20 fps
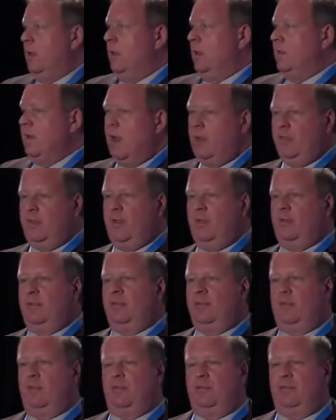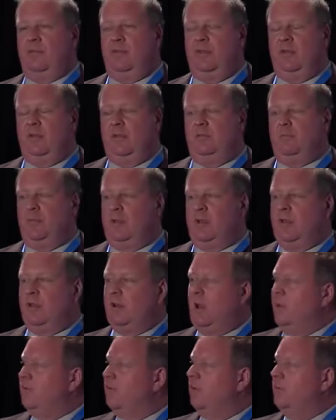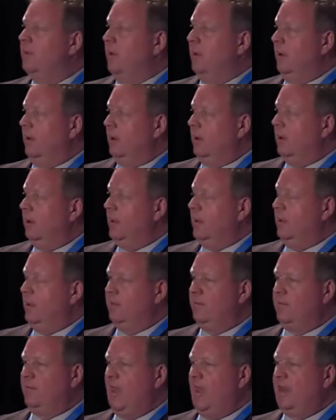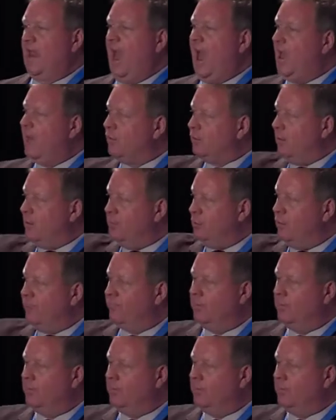Now, the conundrum here is that as we move